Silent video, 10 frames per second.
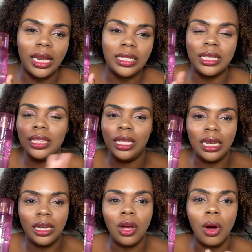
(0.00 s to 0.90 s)
is that they
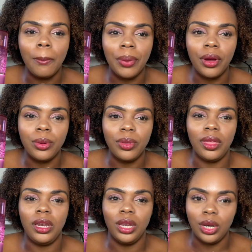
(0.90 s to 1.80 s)
didn't compare it with
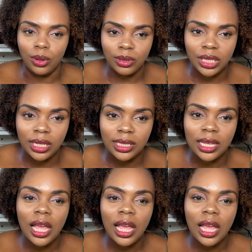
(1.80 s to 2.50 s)
any lotions.